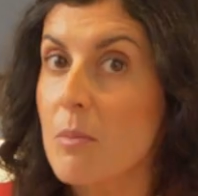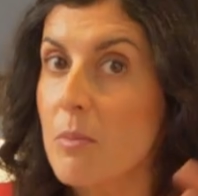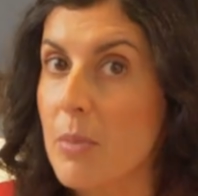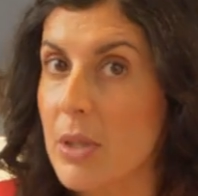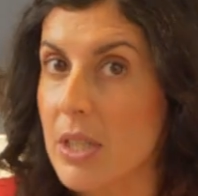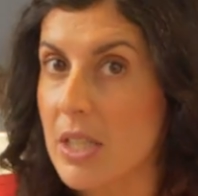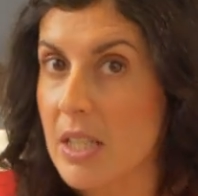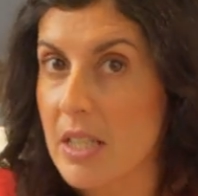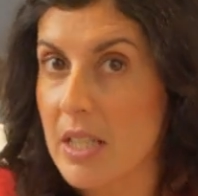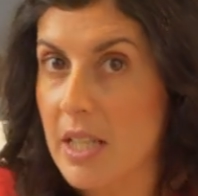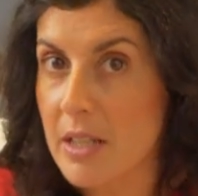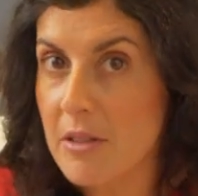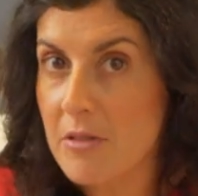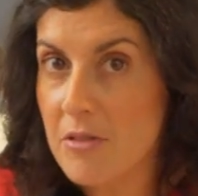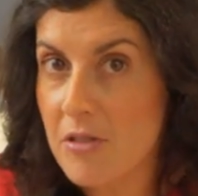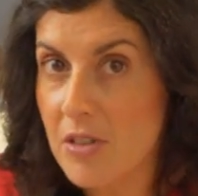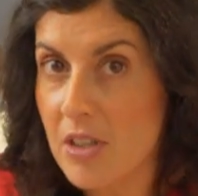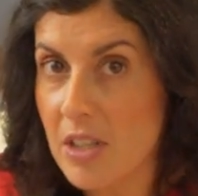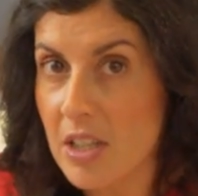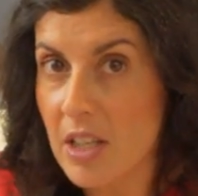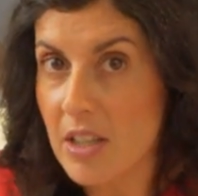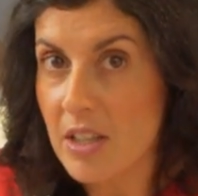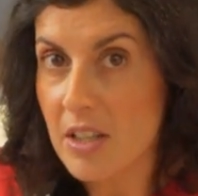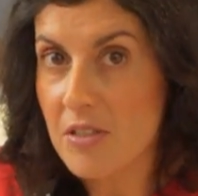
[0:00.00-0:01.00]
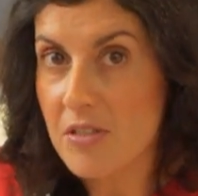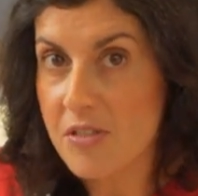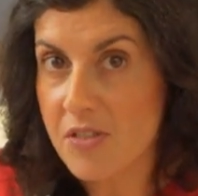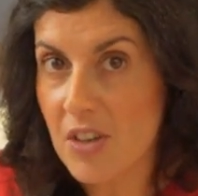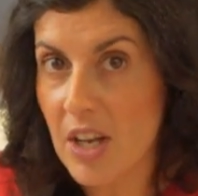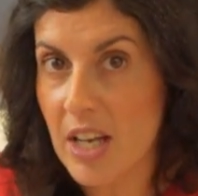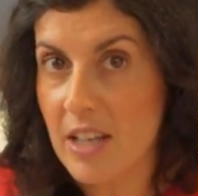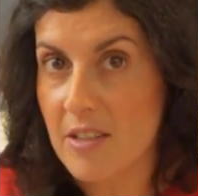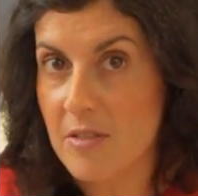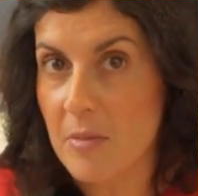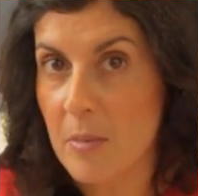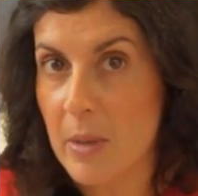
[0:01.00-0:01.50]
put it in for another
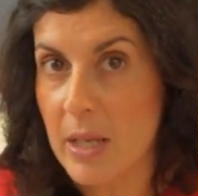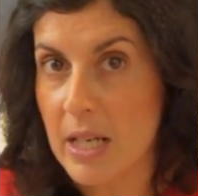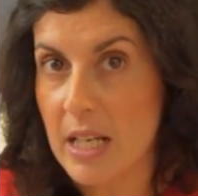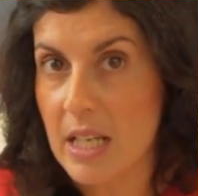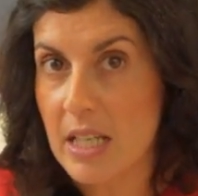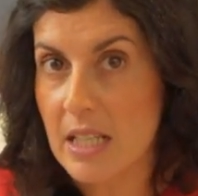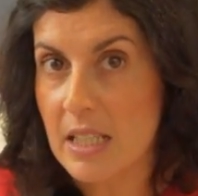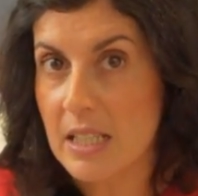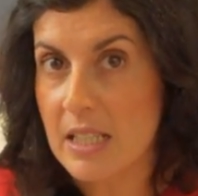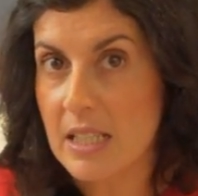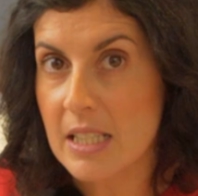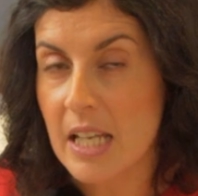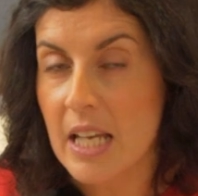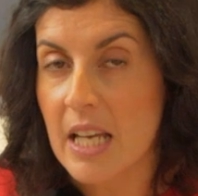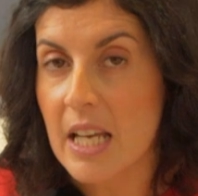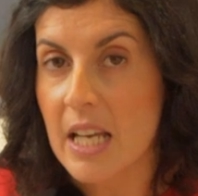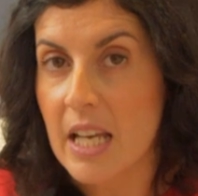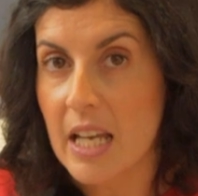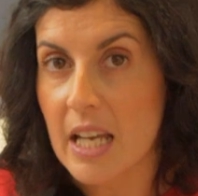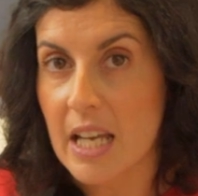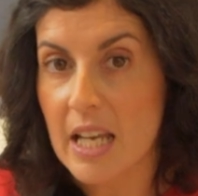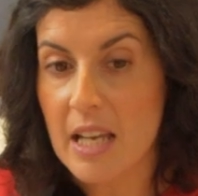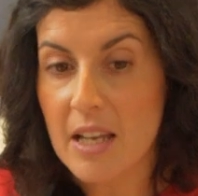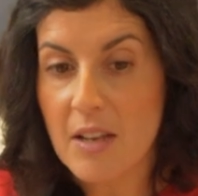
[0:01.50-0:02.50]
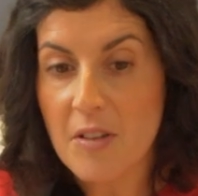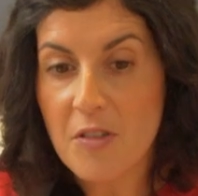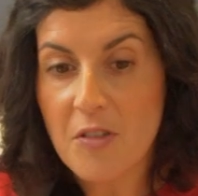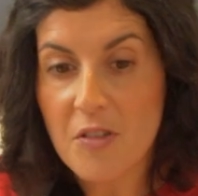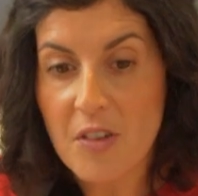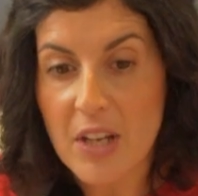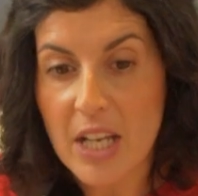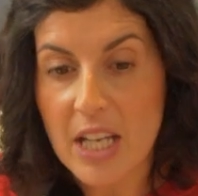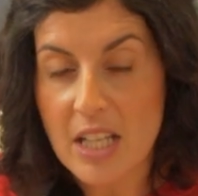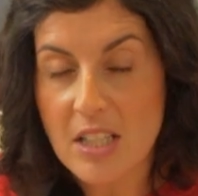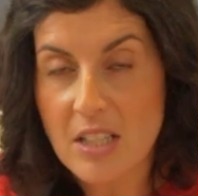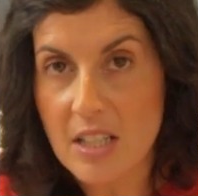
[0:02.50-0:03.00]
5 minutes. If
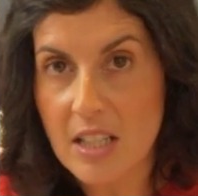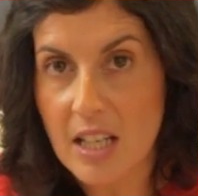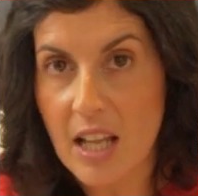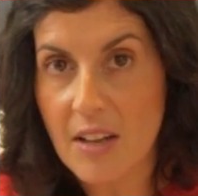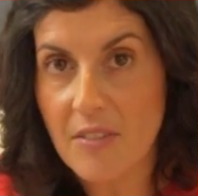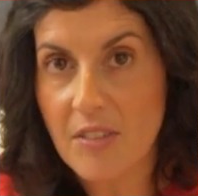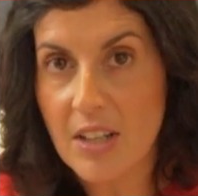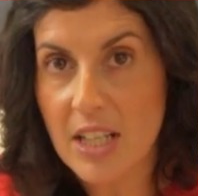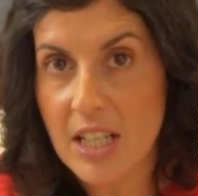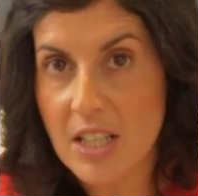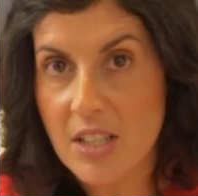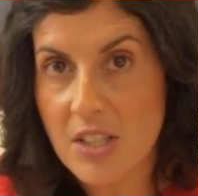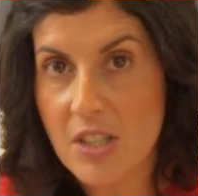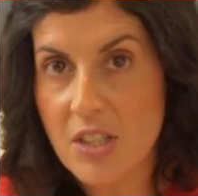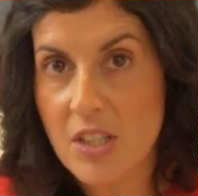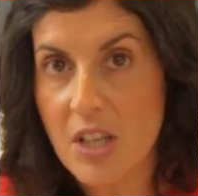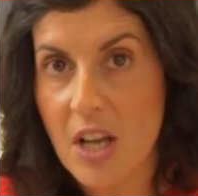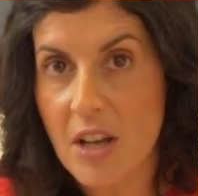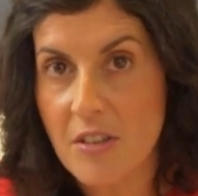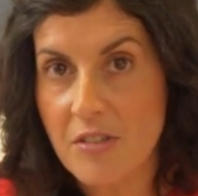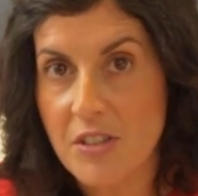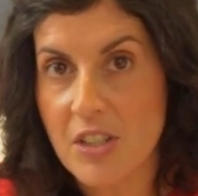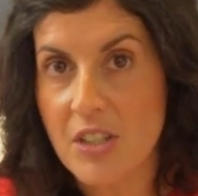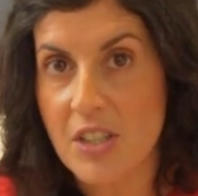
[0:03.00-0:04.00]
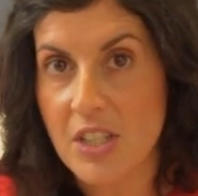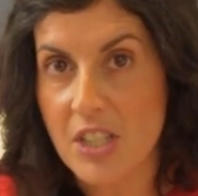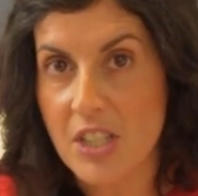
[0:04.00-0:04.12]
it's lovely and soft to the